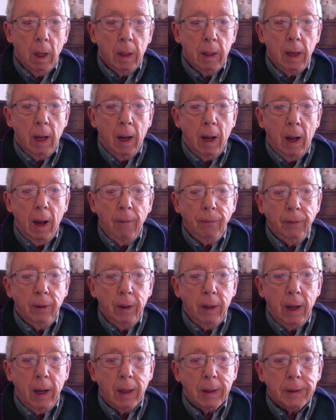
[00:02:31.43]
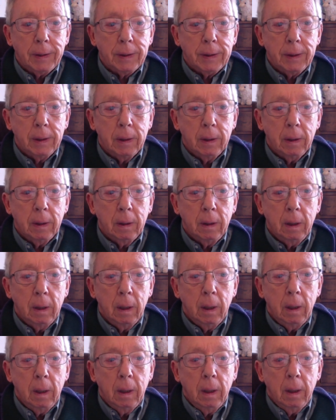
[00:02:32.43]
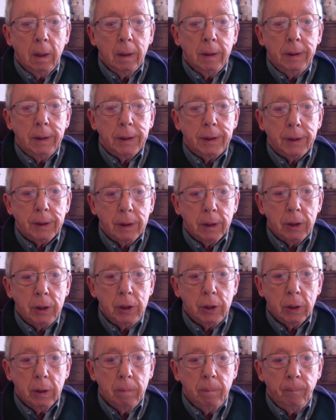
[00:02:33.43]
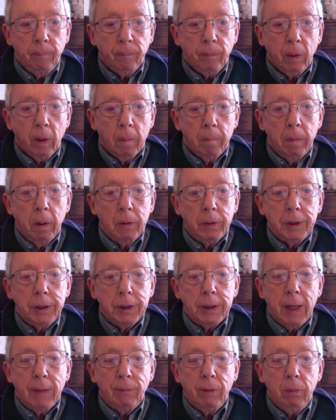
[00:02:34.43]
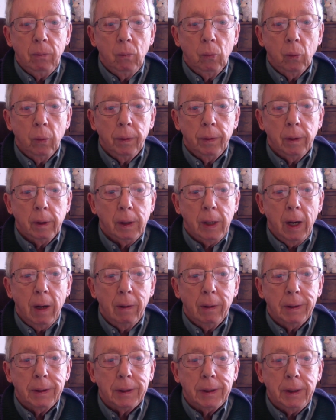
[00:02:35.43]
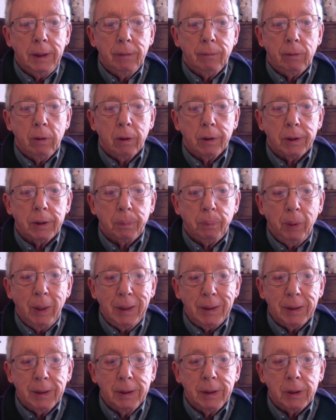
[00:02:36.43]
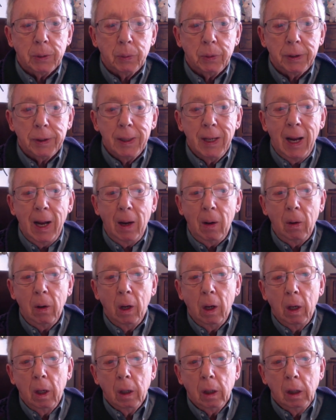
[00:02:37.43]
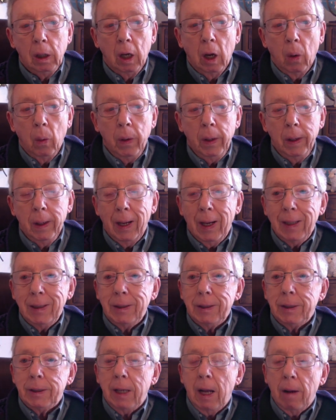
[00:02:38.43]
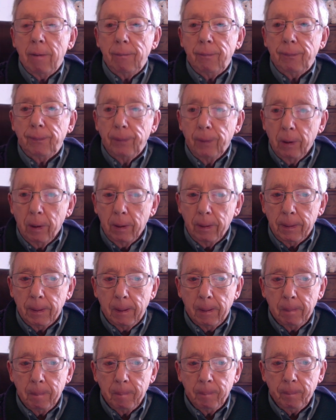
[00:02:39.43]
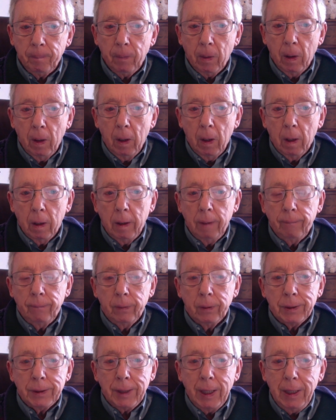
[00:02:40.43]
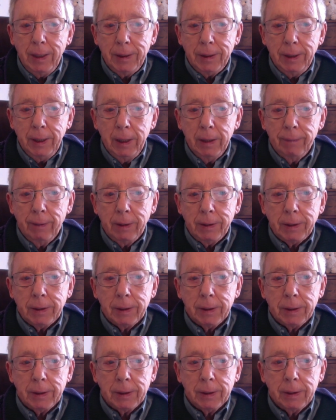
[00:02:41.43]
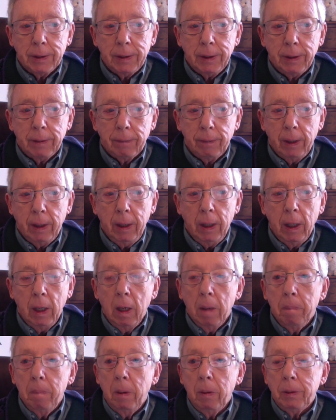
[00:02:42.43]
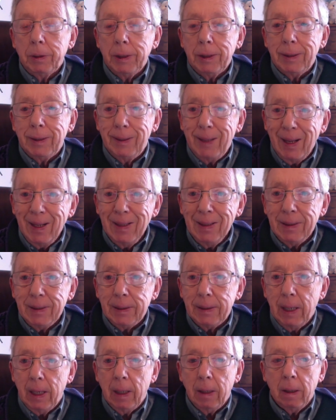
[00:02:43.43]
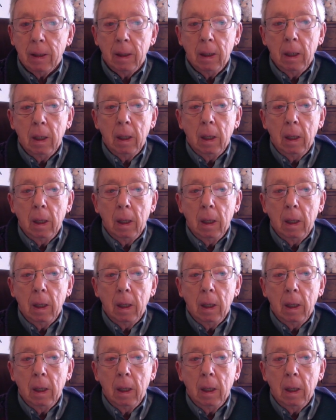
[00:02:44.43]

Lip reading: Now, after that discussion, Moses, having won the guarantee of God's presence, was now going a step further. And in verse 18 of Exodus 33, Moses then said,